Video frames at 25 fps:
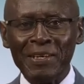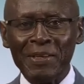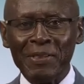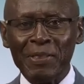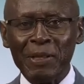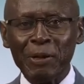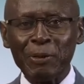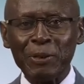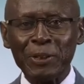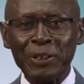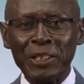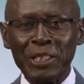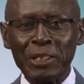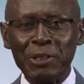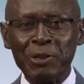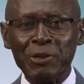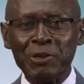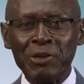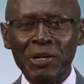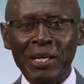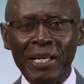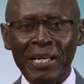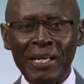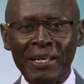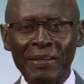there was a
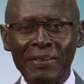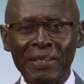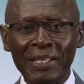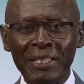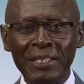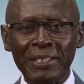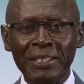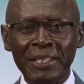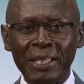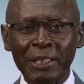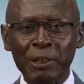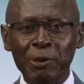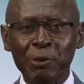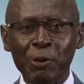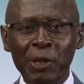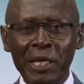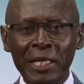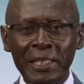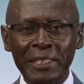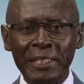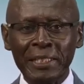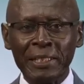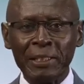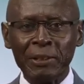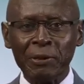trailer that
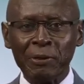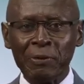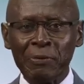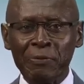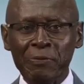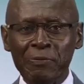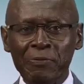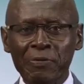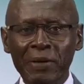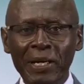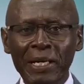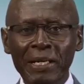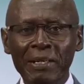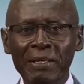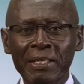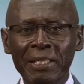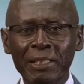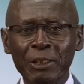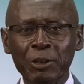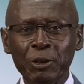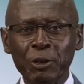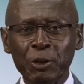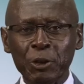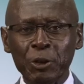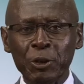circulated on
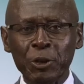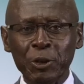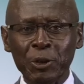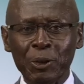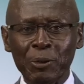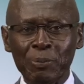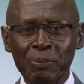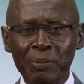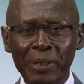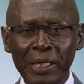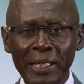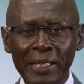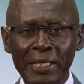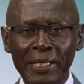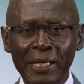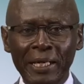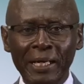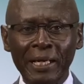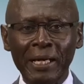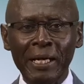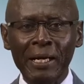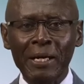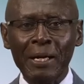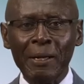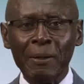various social
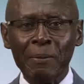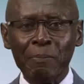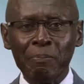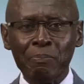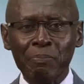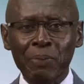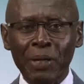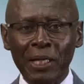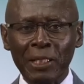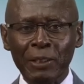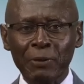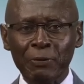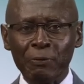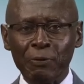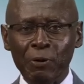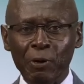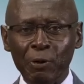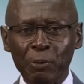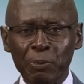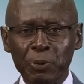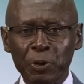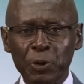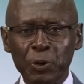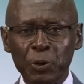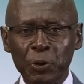media
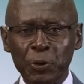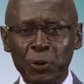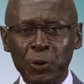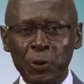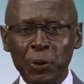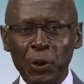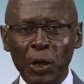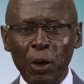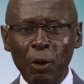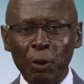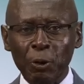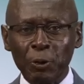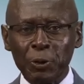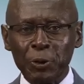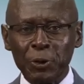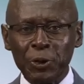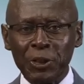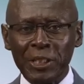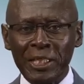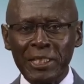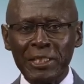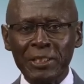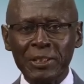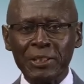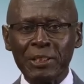platforms to
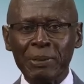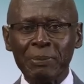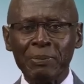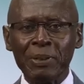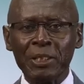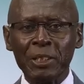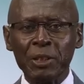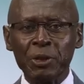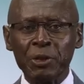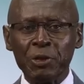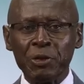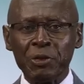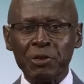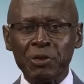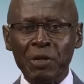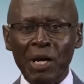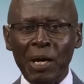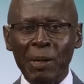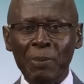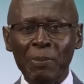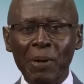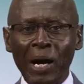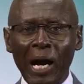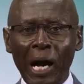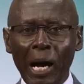ostensibly
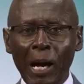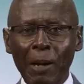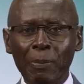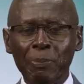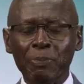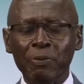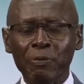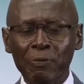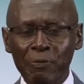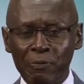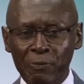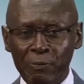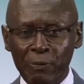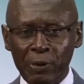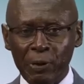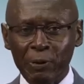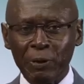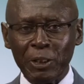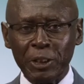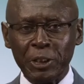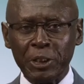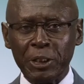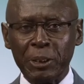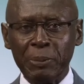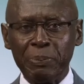drum up
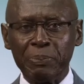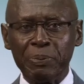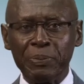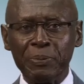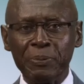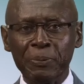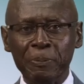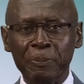viewership.